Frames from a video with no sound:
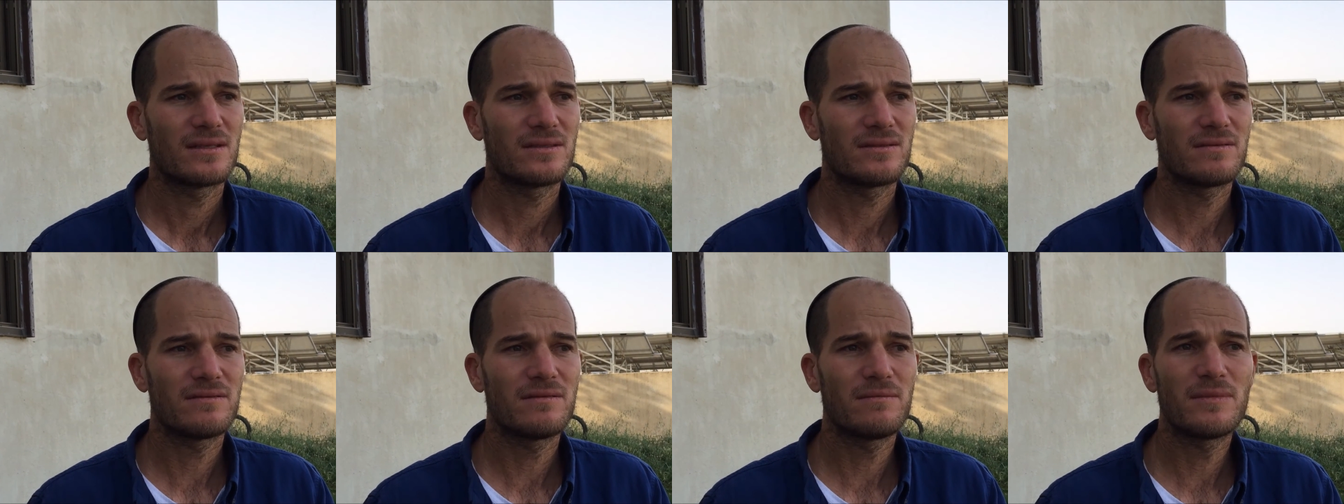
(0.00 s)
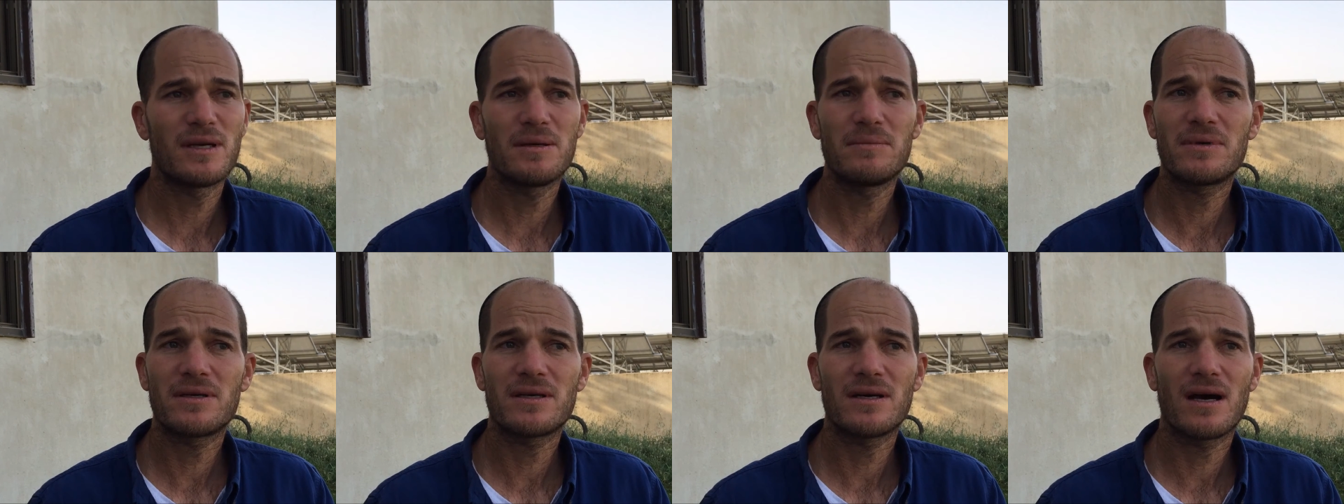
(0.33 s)
to
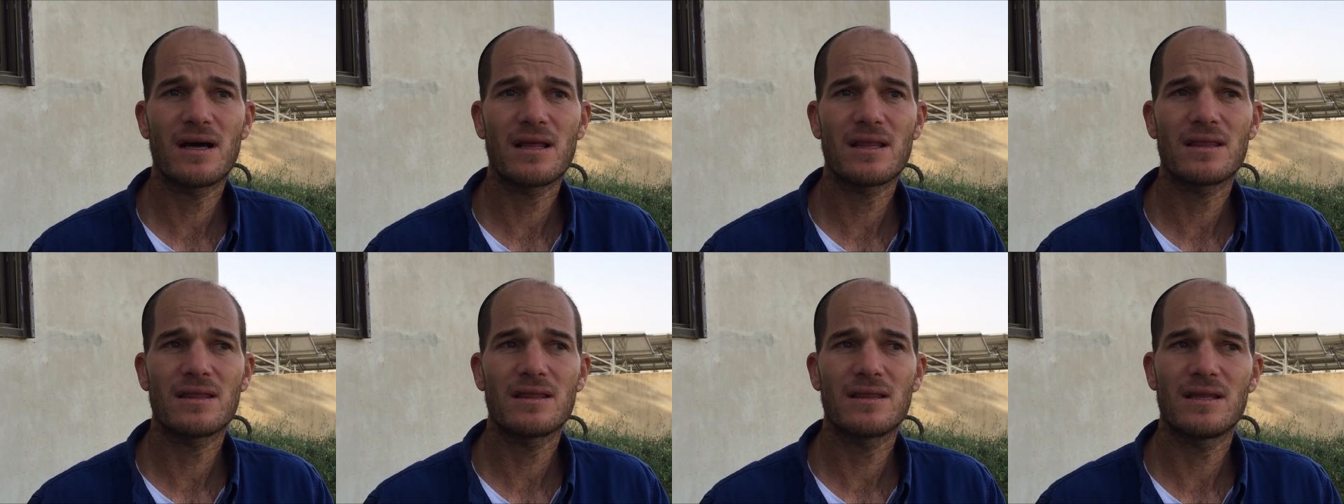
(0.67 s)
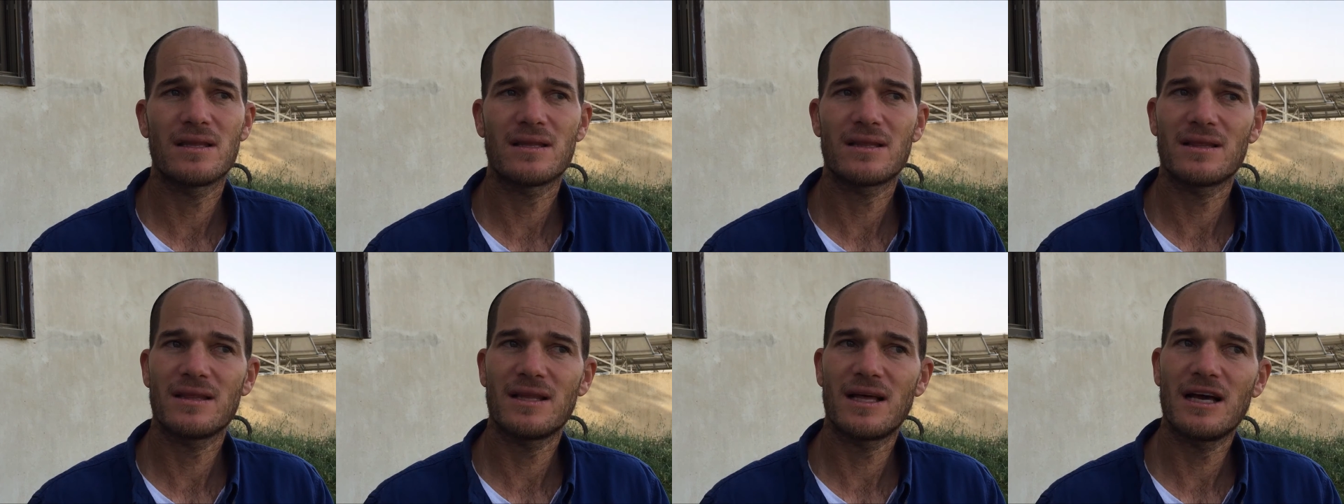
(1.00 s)
remember
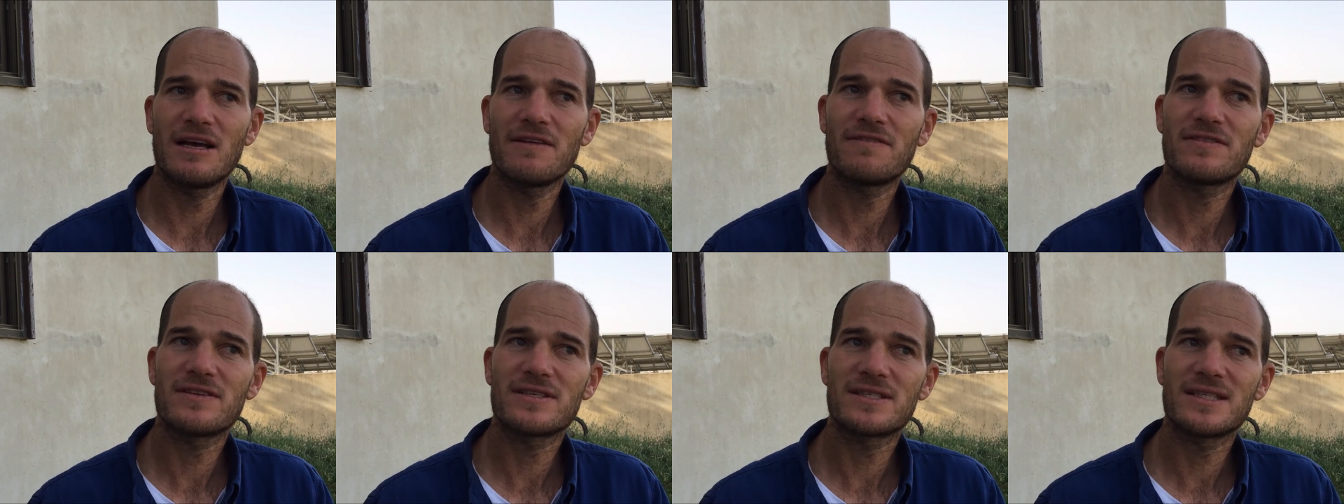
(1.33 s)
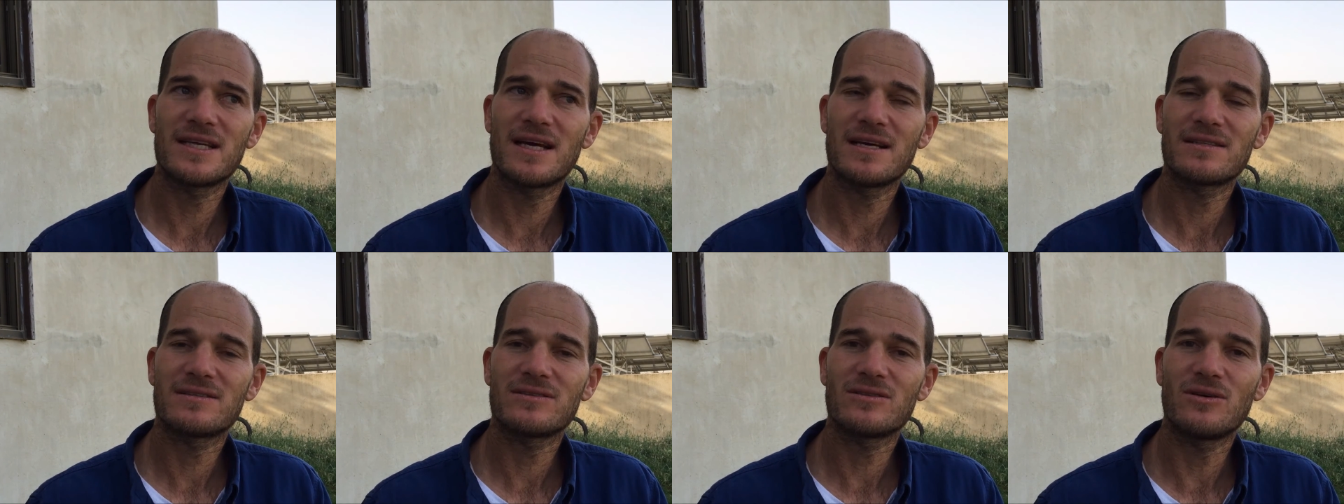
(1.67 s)
that life is
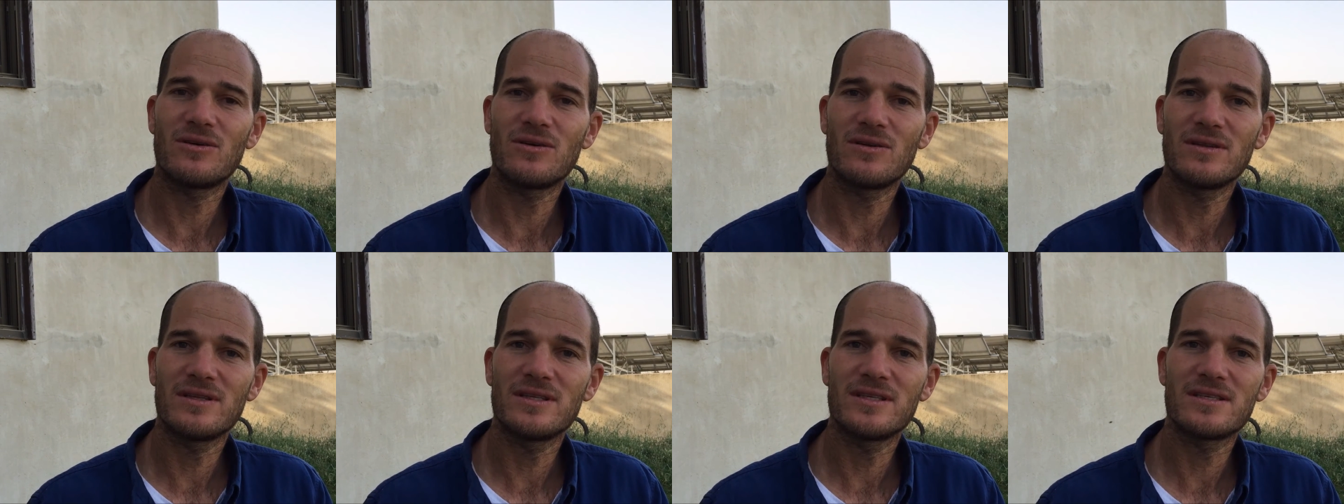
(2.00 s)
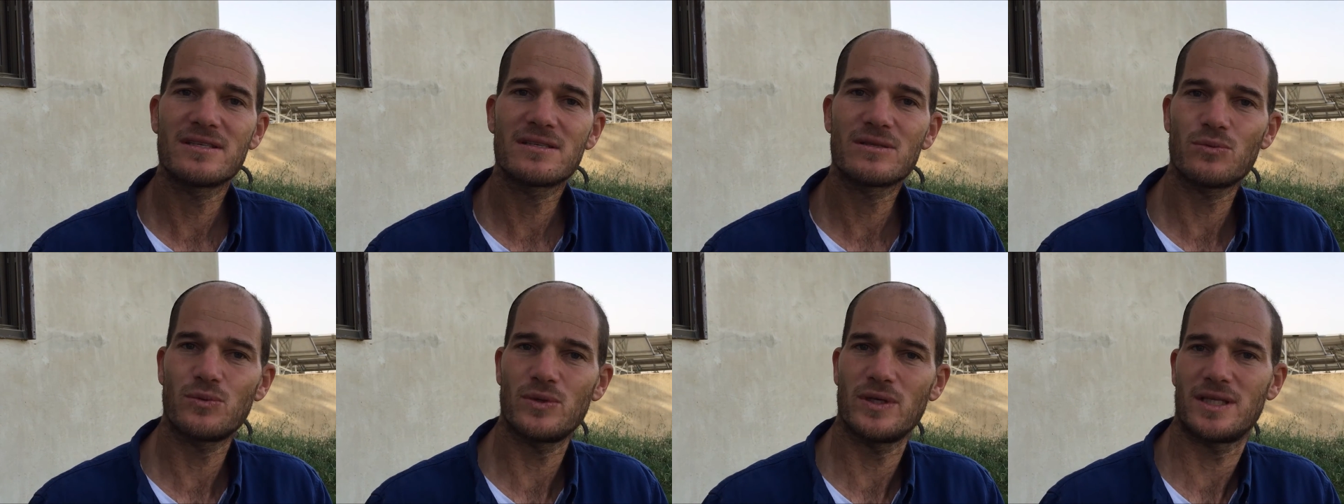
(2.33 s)
not only
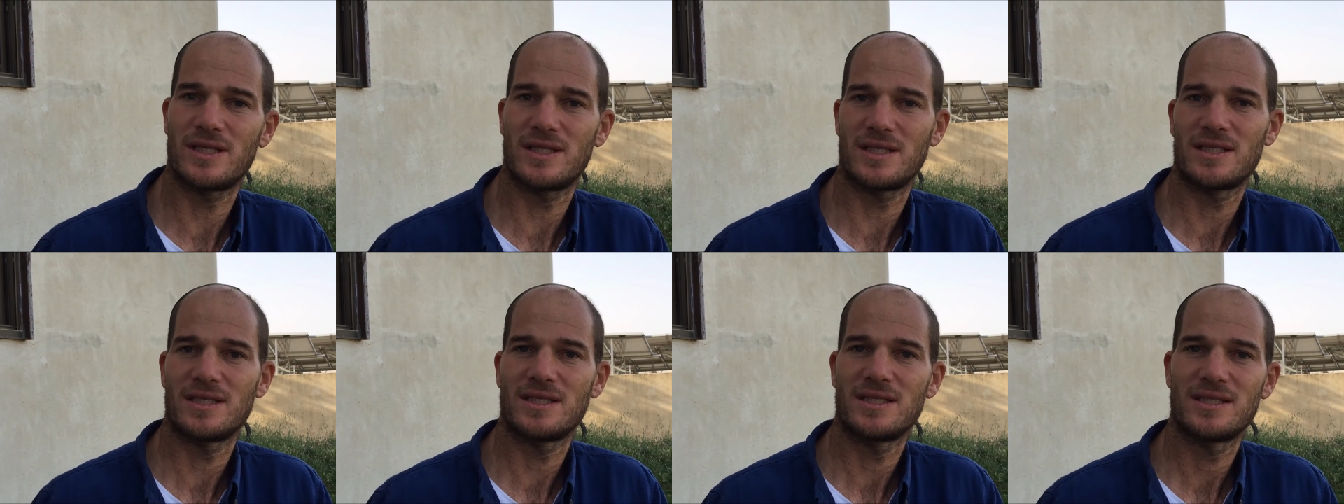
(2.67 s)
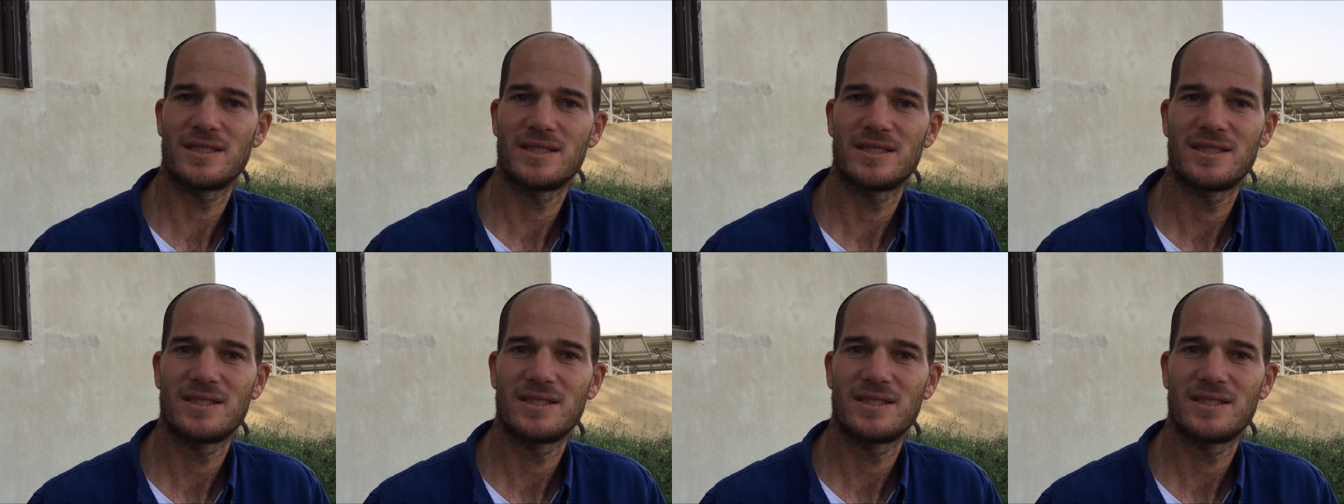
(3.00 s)
sweet.